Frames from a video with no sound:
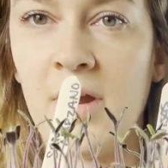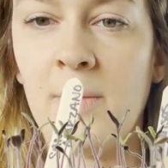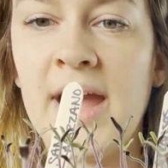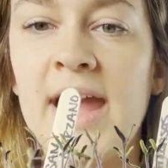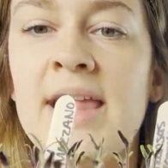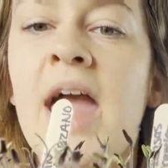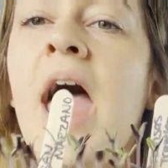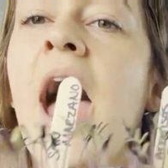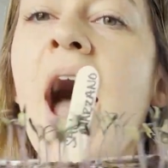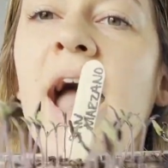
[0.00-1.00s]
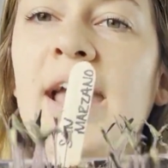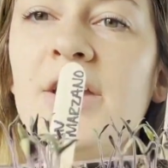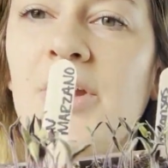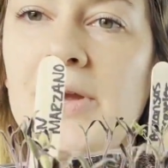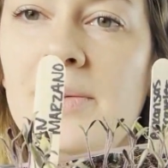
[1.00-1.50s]
away. And I can
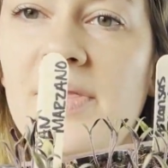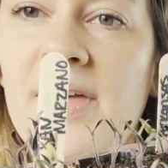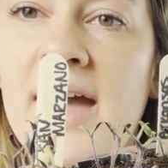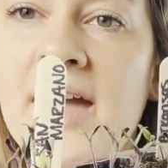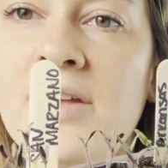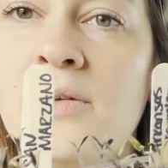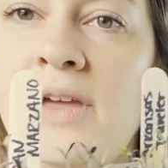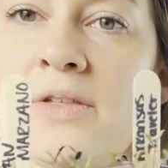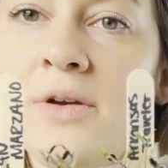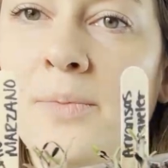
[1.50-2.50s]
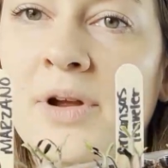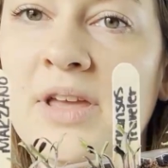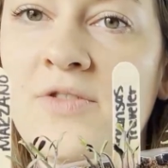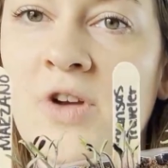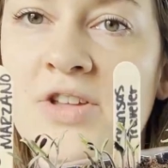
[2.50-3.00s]
agree with that. You know, they look pretty
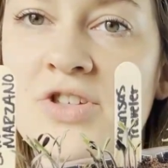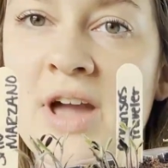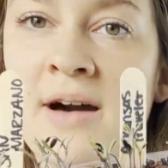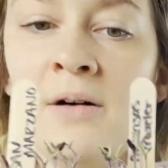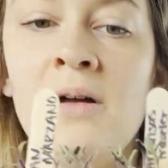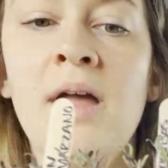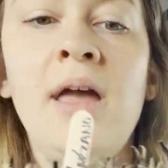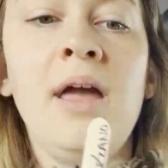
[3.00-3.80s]
stretched out.